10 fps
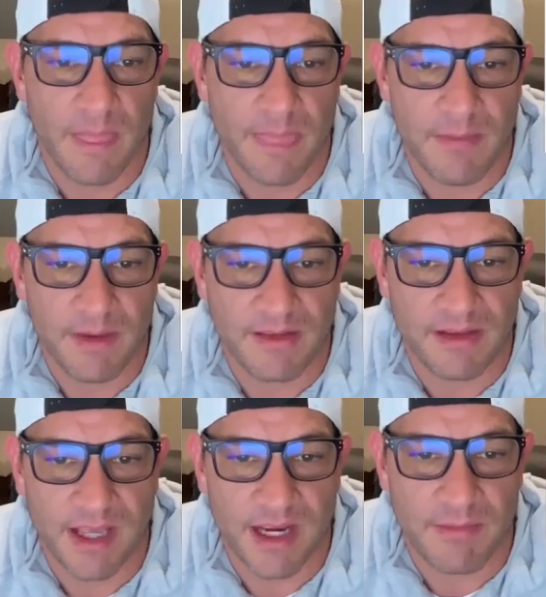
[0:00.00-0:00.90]
means I've
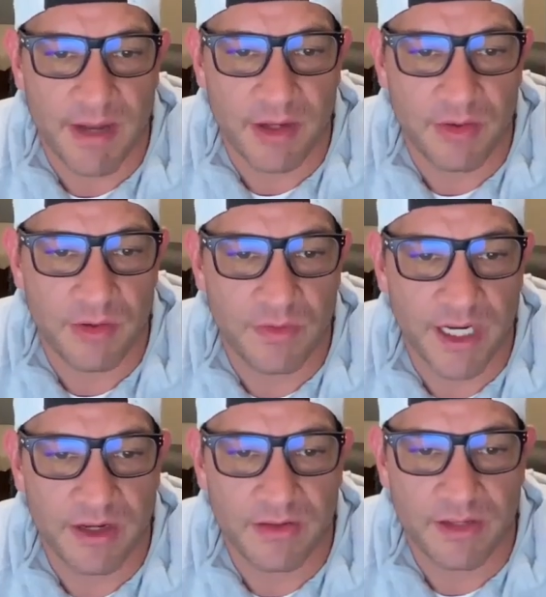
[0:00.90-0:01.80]
added my Google
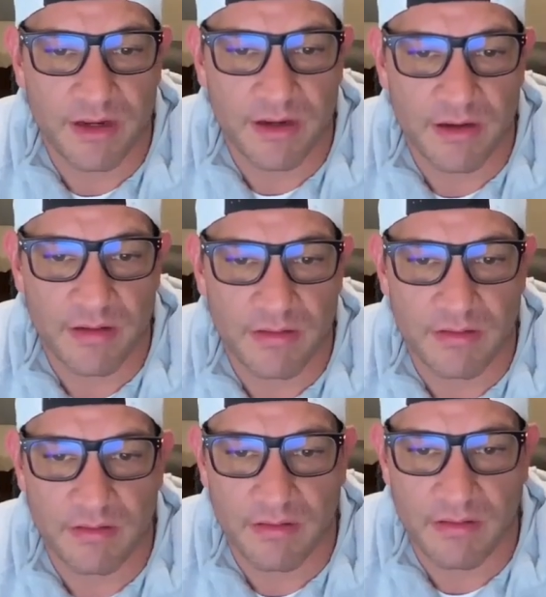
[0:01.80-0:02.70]
records here,
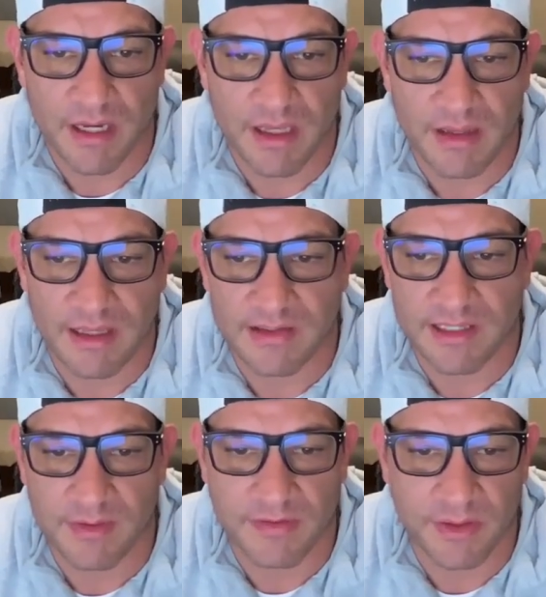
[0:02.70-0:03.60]
right? It said it
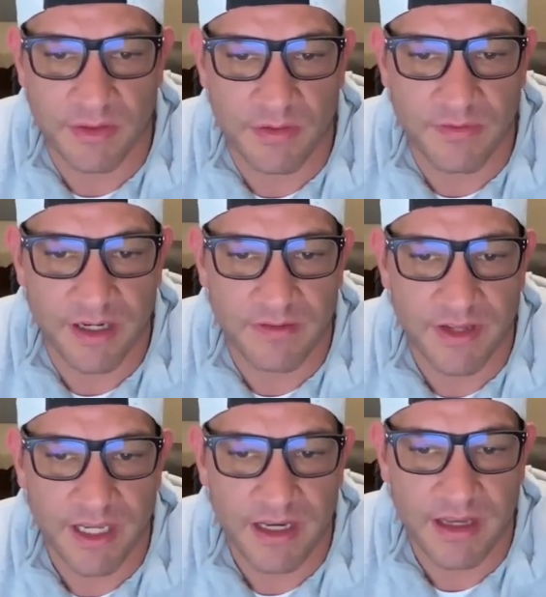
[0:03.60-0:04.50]
was Google
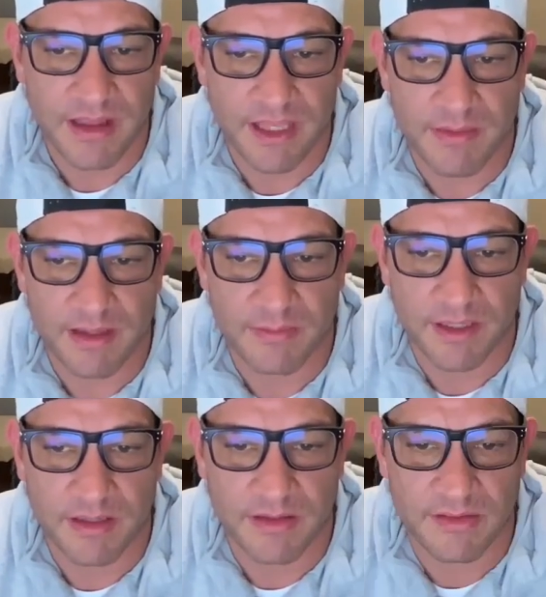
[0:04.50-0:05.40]
verified. That means
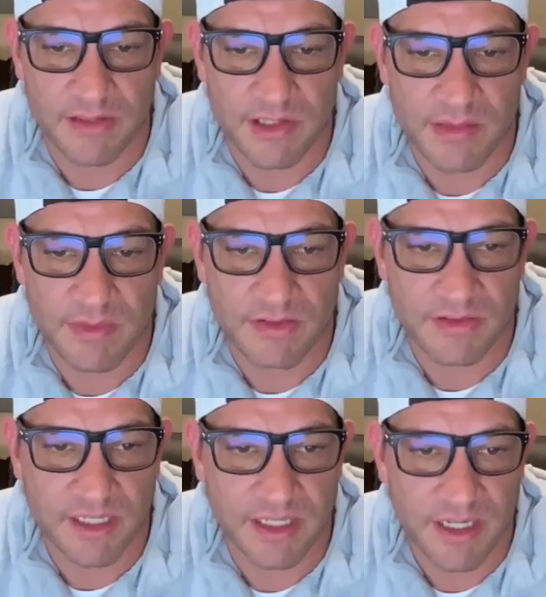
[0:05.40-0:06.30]
because Gmail
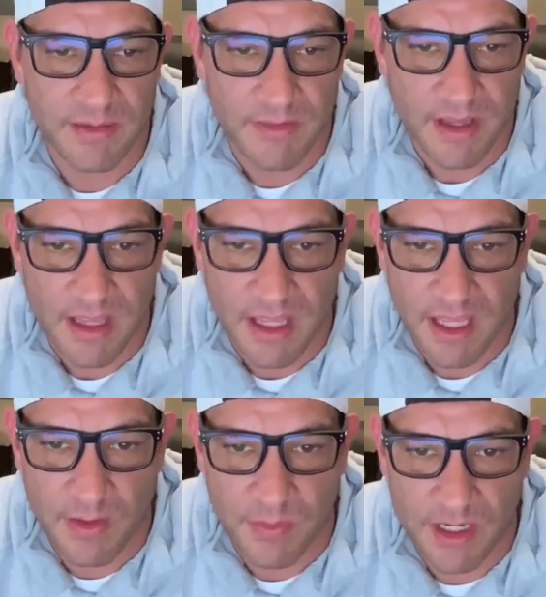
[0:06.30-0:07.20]
set up,
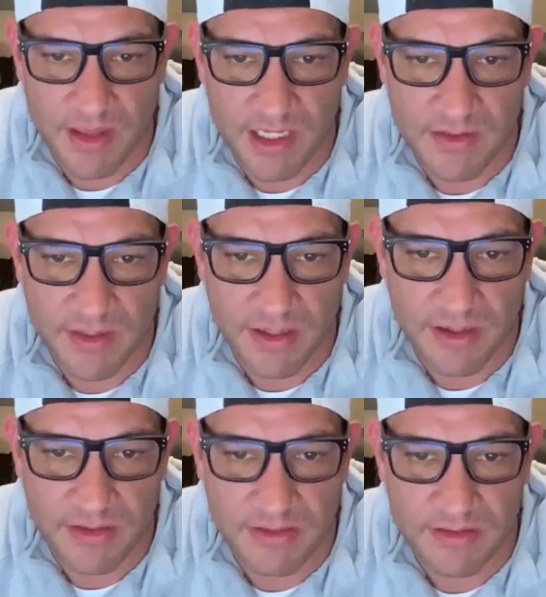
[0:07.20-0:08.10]
it wanted these
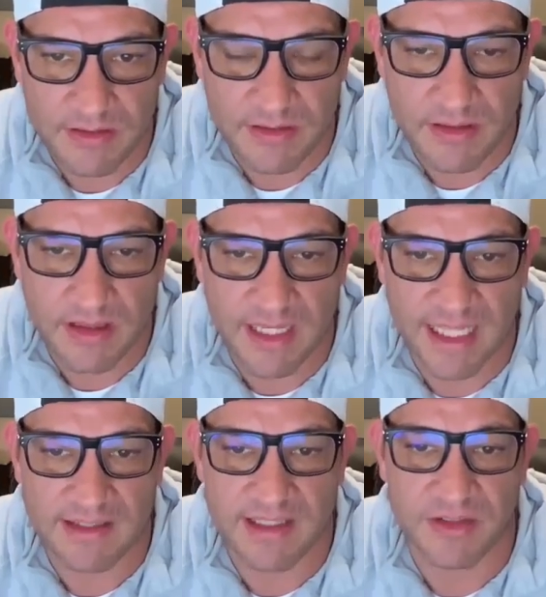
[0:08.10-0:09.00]
records.
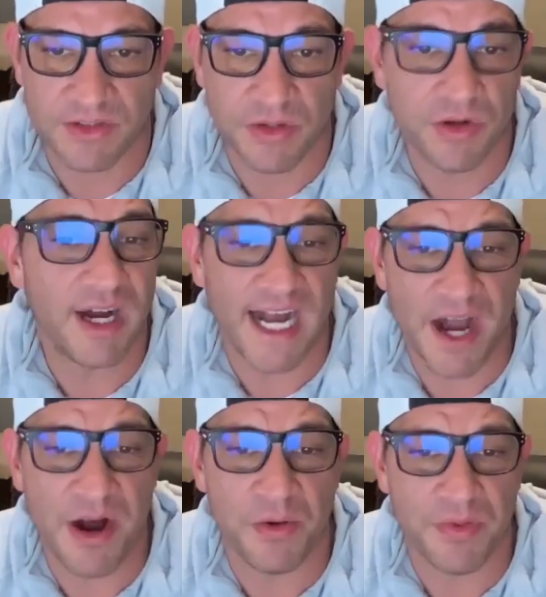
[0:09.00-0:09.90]
That tells Google I
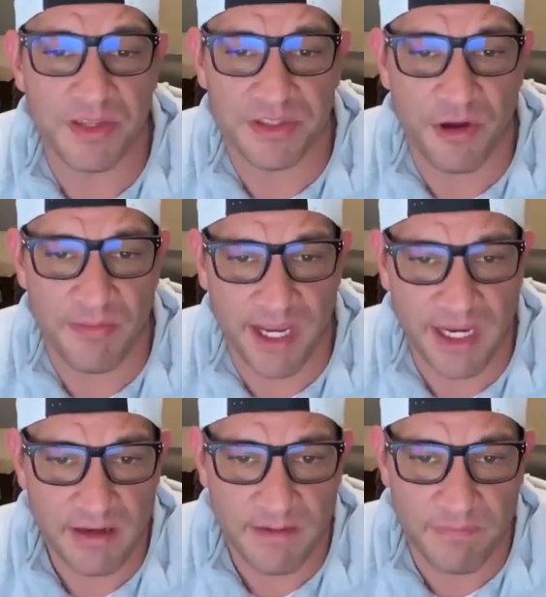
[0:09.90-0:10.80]
own this
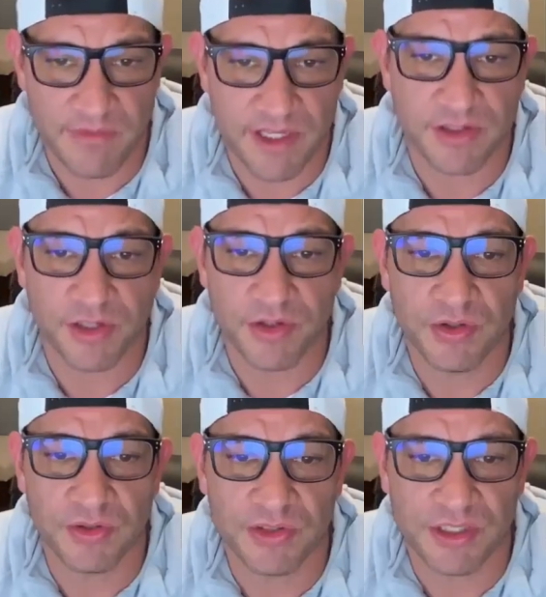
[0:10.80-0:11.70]
domain. These are
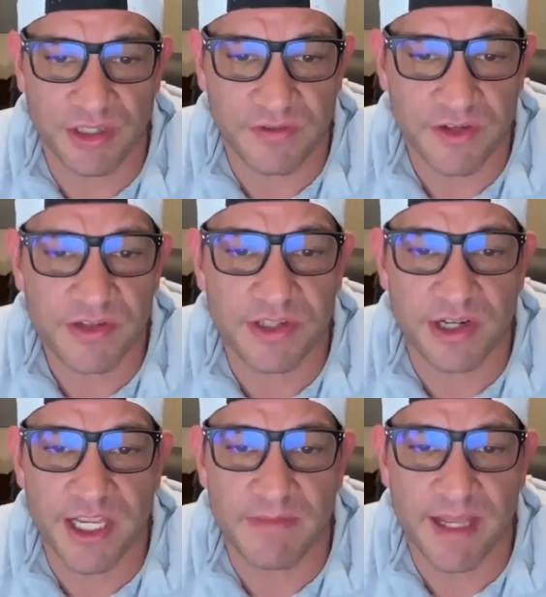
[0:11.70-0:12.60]
Google's servers, they're
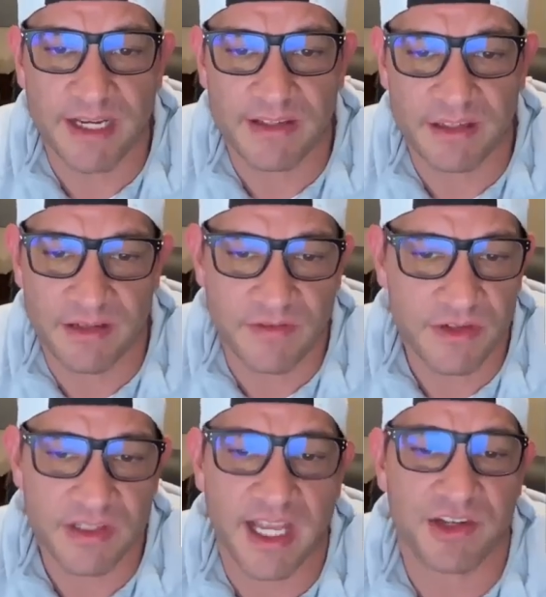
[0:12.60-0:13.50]
MX servers
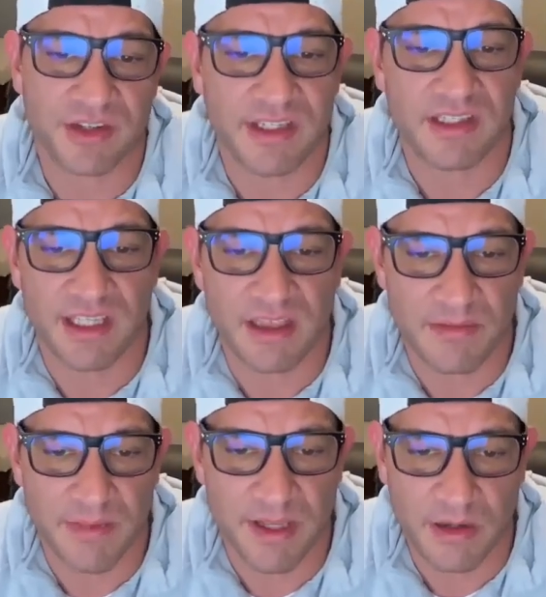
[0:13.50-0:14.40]
to actually send the
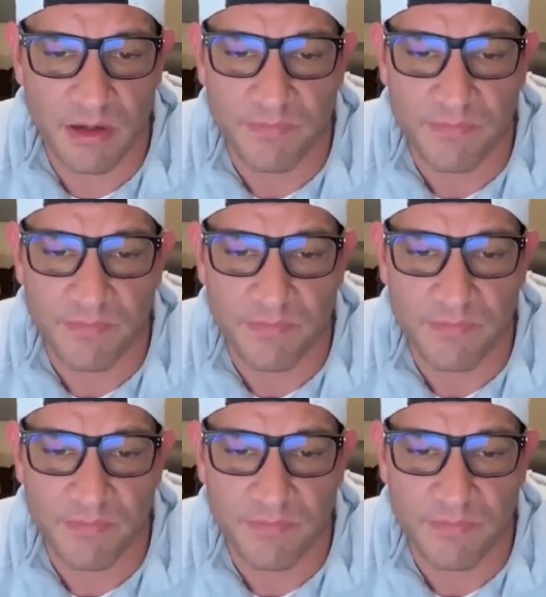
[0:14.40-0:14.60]
mail.